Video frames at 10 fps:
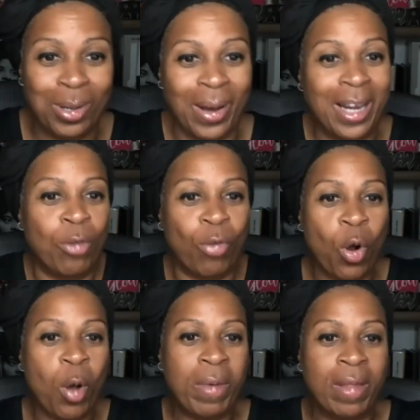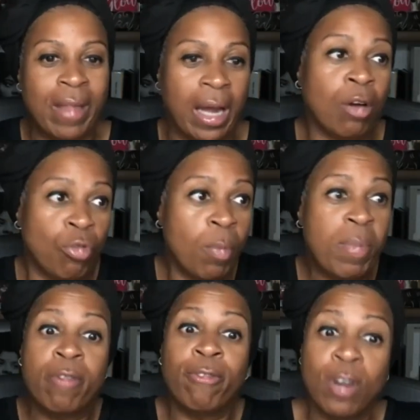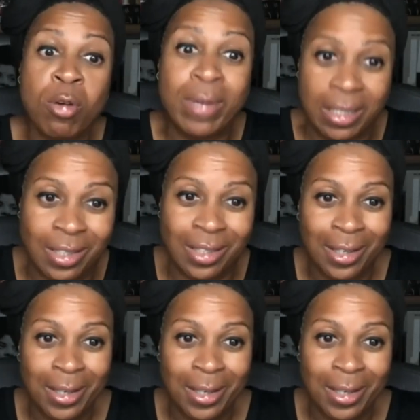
didn't grow up in that. I grew up in affluence.